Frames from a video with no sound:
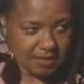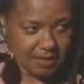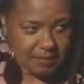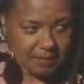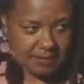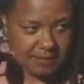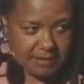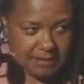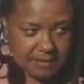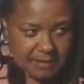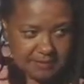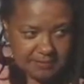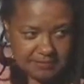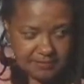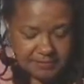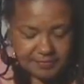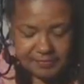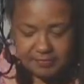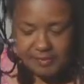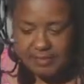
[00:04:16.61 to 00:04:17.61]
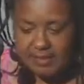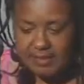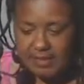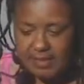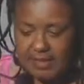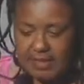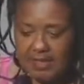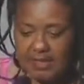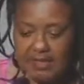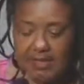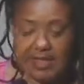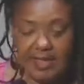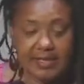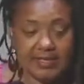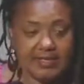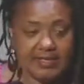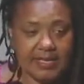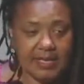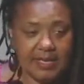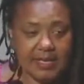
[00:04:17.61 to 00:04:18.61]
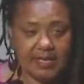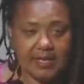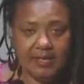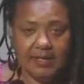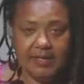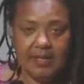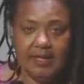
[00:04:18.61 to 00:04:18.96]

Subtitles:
in my life that day.